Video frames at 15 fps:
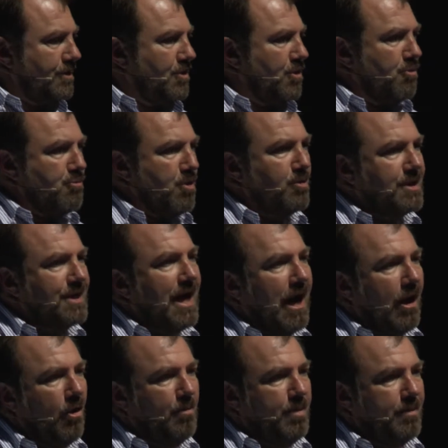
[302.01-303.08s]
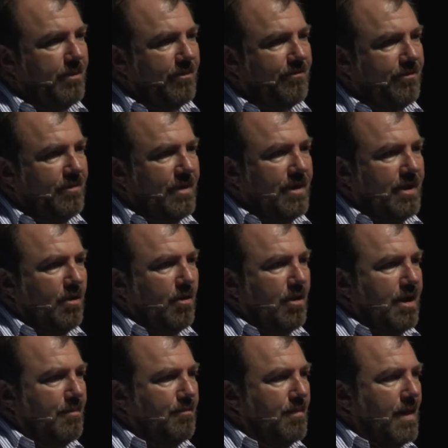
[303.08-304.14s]
who wrote an album of
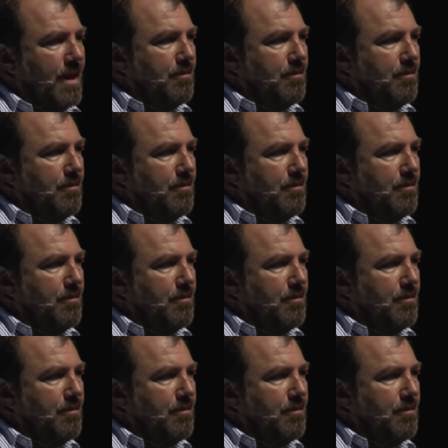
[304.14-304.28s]
um,